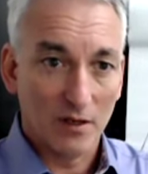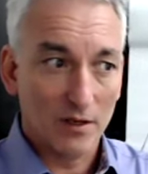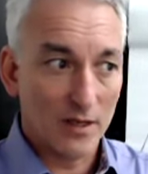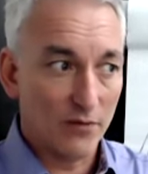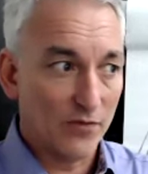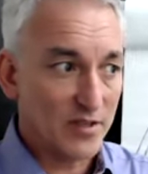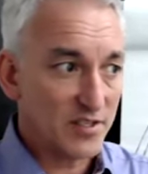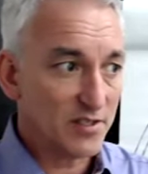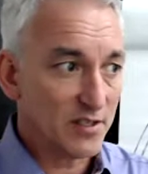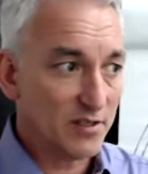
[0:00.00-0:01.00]
And
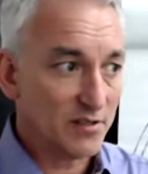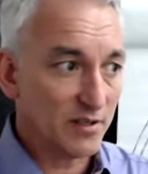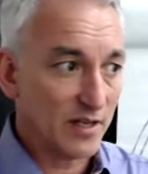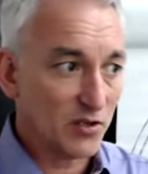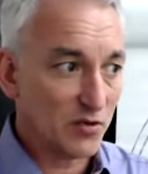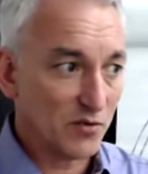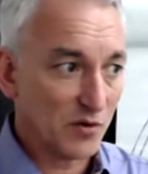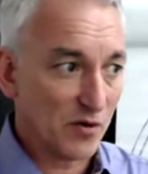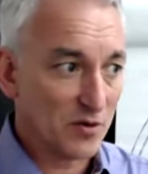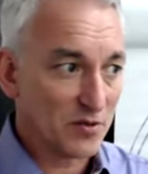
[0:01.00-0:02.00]
this is the nature of the
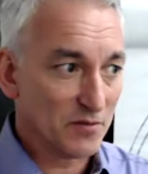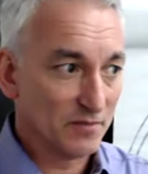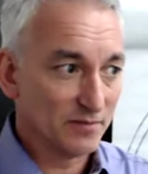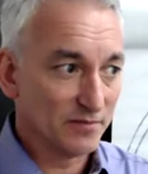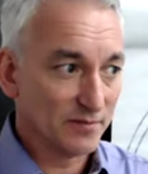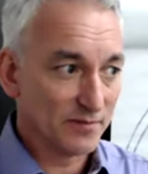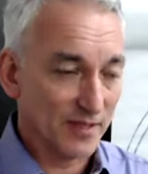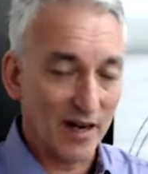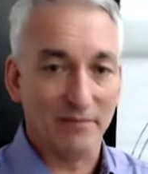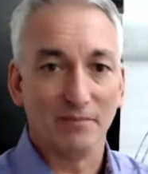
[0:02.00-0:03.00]
course. All
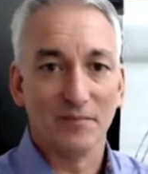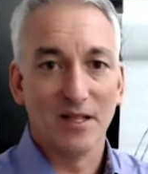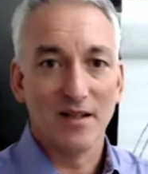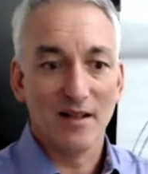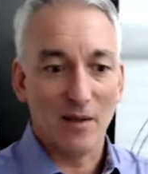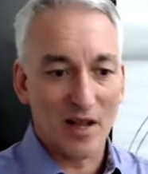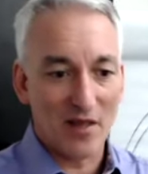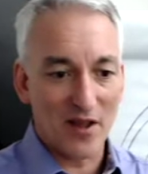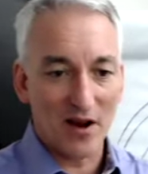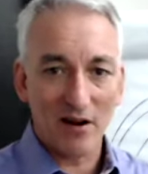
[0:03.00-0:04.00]
right, I'm going to end
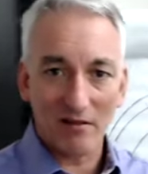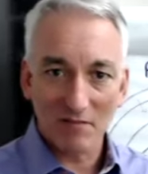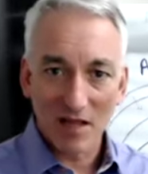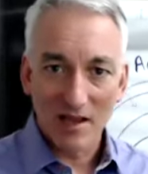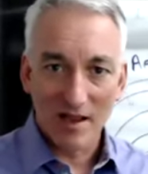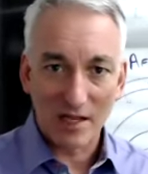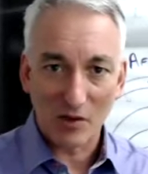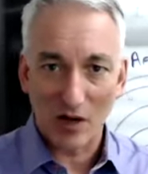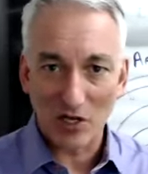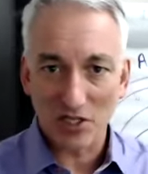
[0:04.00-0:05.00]
there. Any
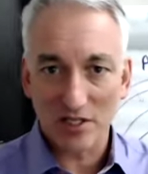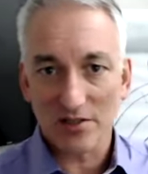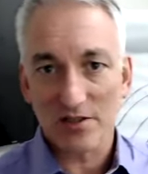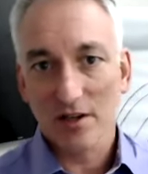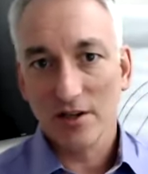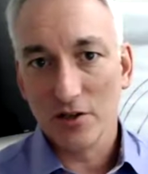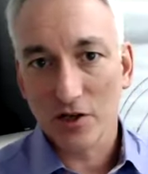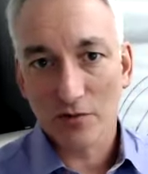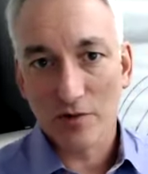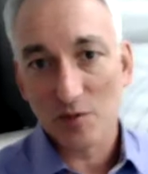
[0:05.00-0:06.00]
questions? You can
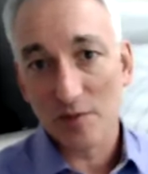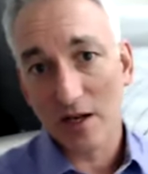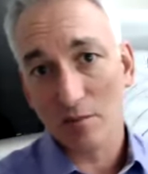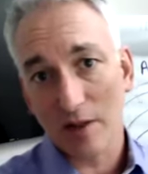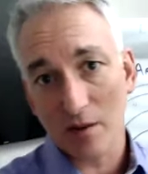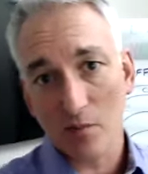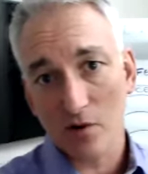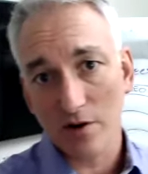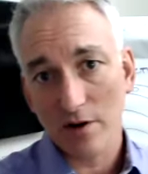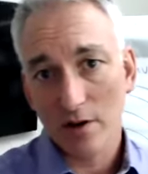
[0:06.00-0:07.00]
reach me on
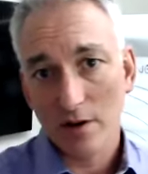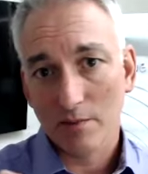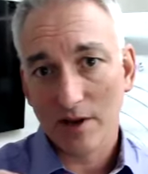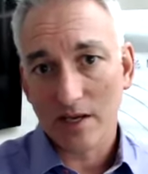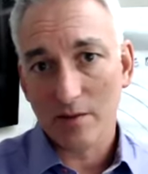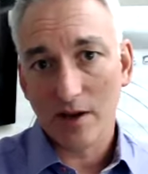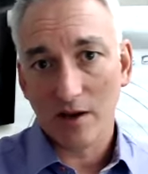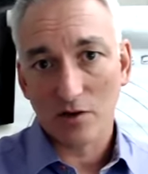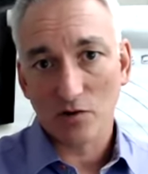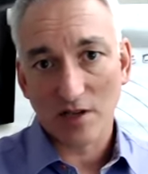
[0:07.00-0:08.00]
Blackboard. My email
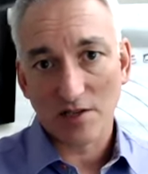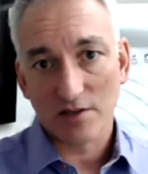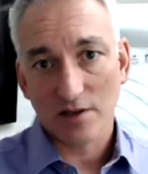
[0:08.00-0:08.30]
address